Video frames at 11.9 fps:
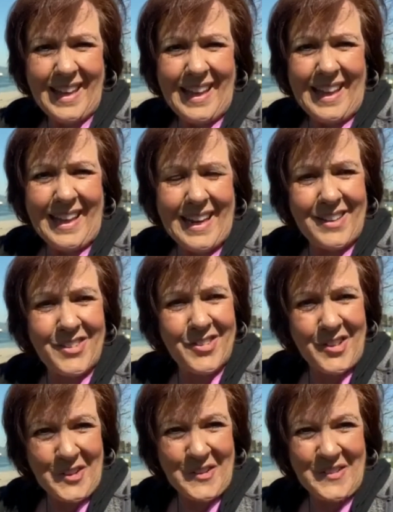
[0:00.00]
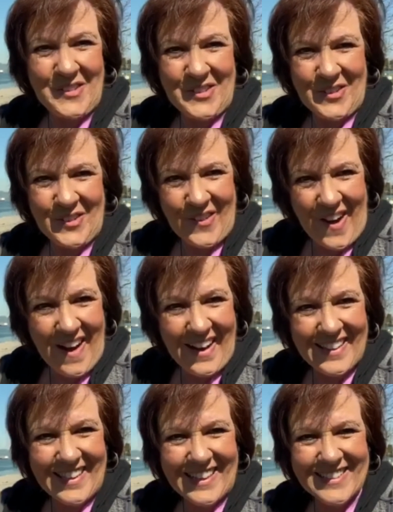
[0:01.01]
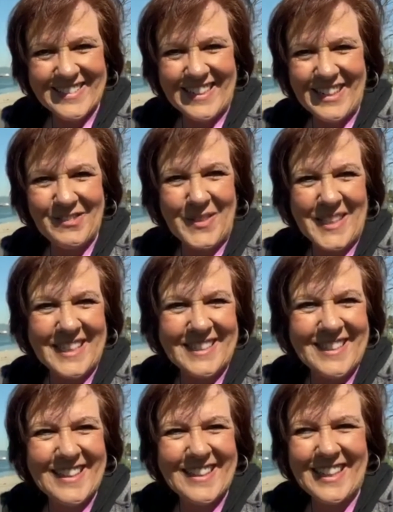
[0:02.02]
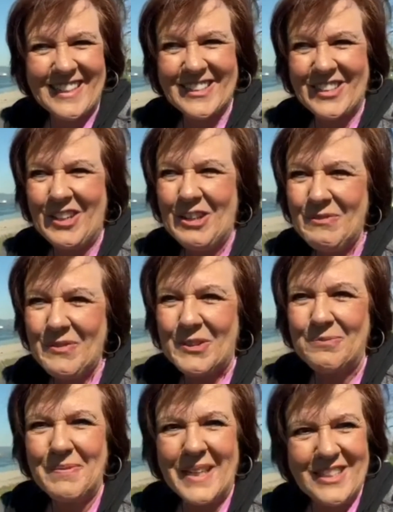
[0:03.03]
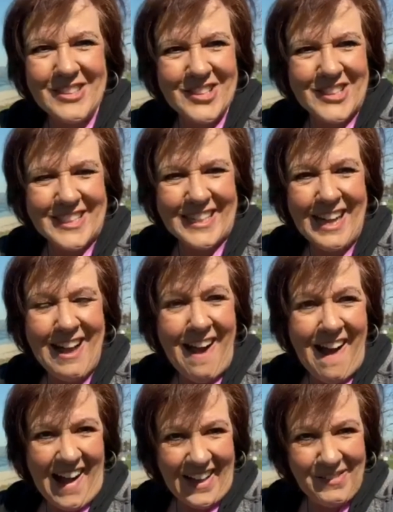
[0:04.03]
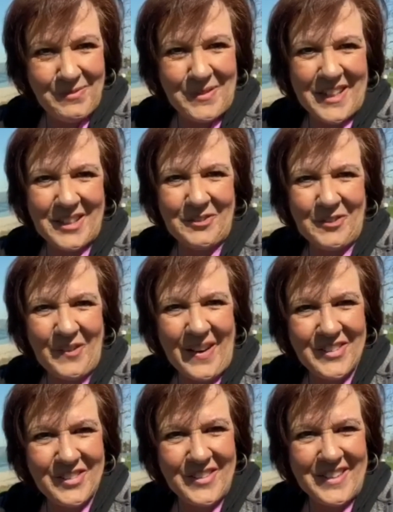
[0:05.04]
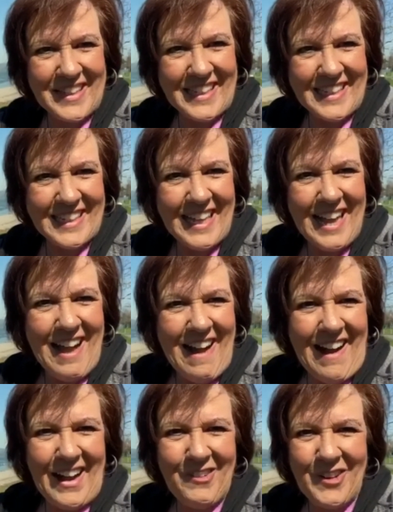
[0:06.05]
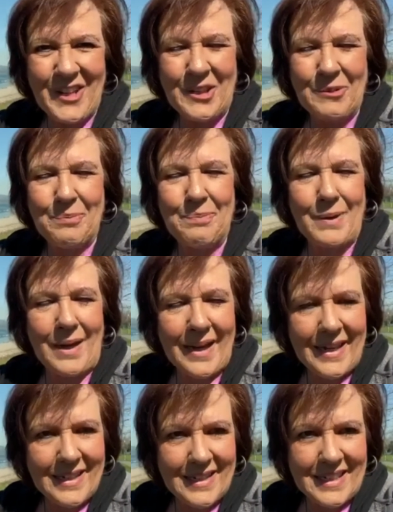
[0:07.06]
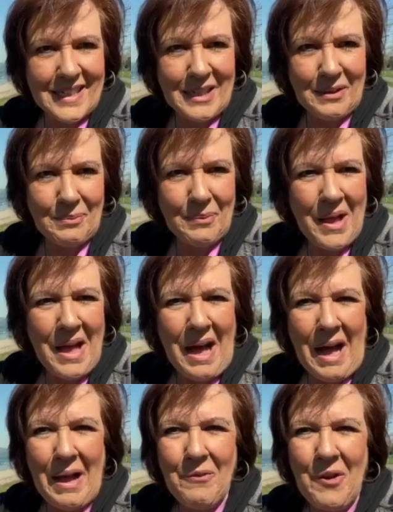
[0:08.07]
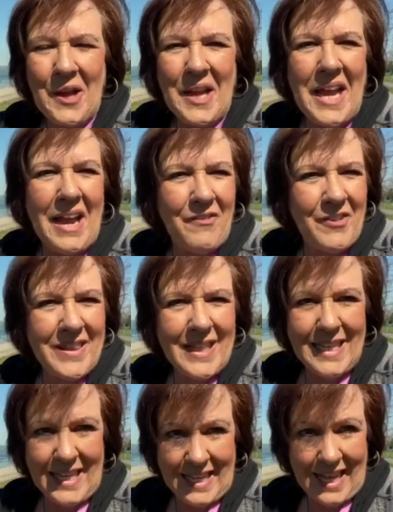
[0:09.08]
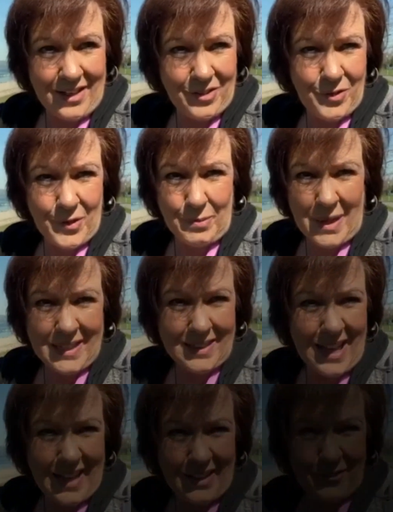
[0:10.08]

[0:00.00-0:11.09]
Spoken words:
And I started to cry last night because I thought, confirmation, I'm done wrestling. I want to abide in Him. I want everything He has for my life.